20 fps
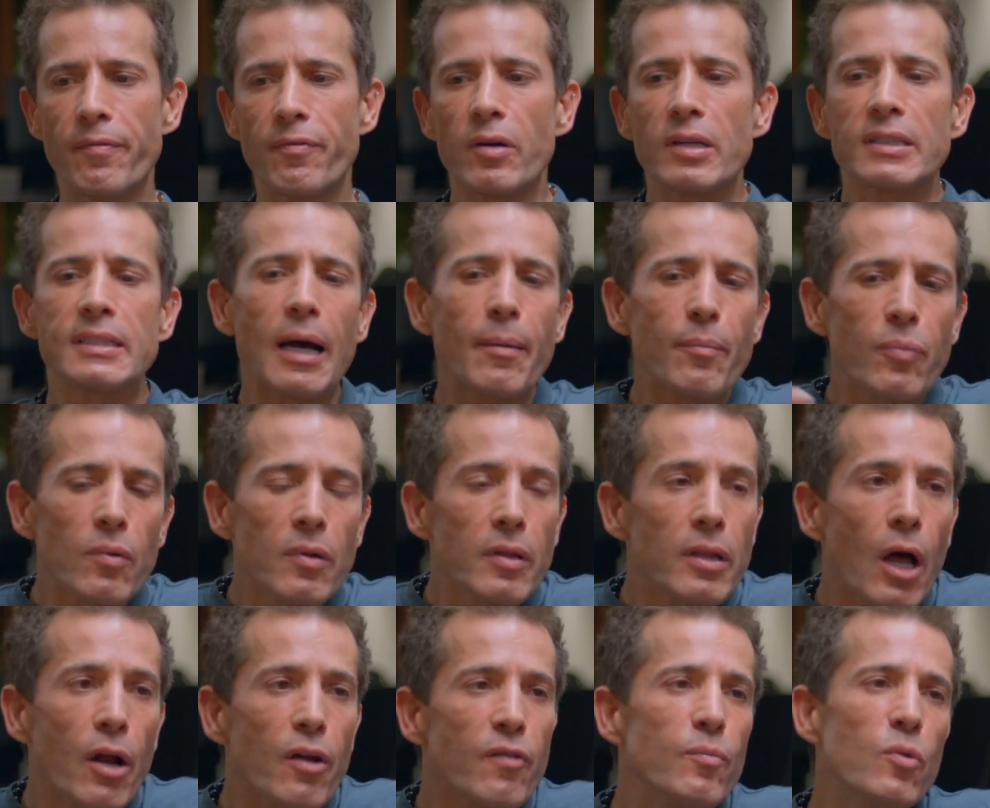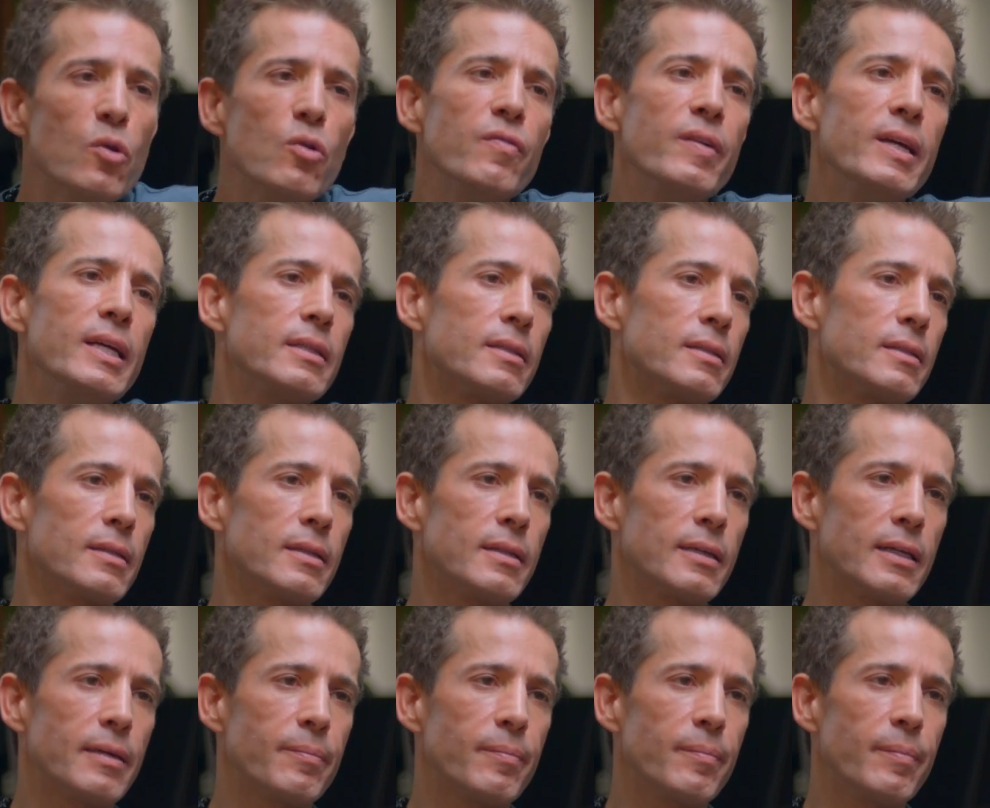For example, a lot of movies
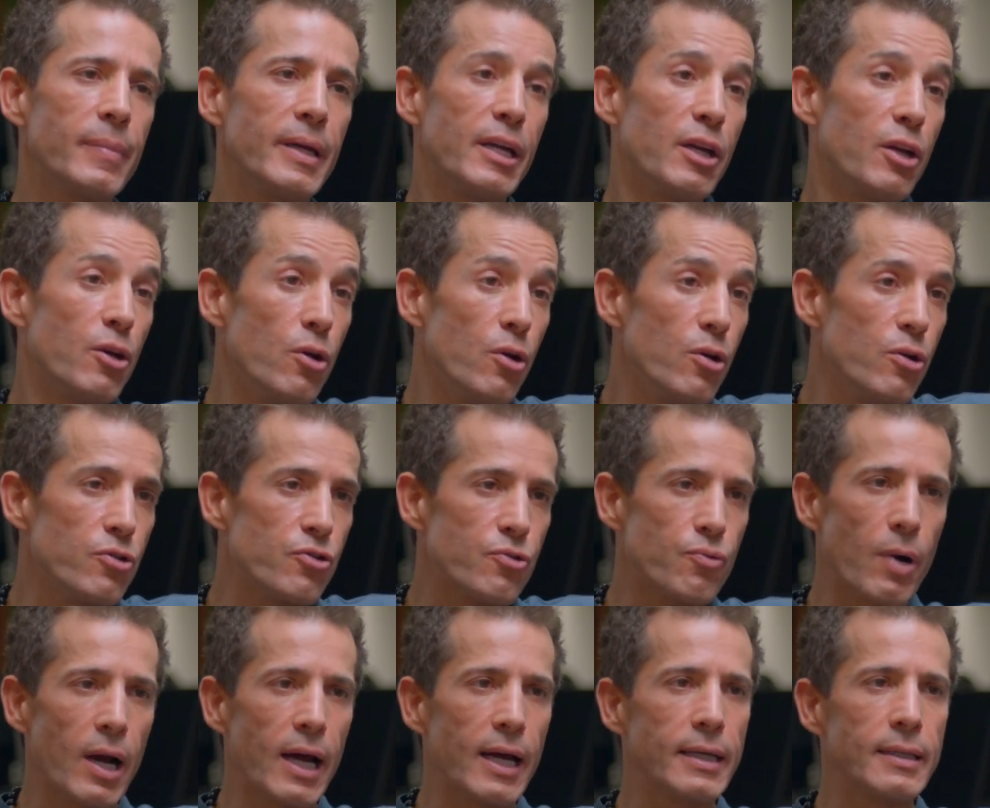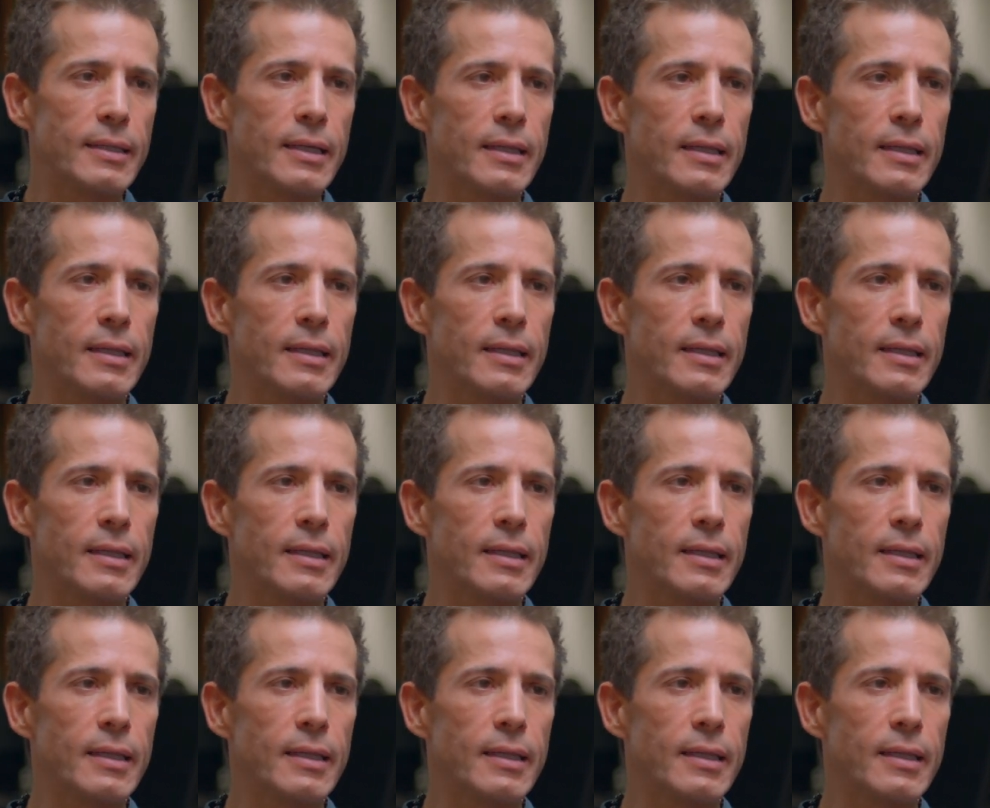can be huge, right?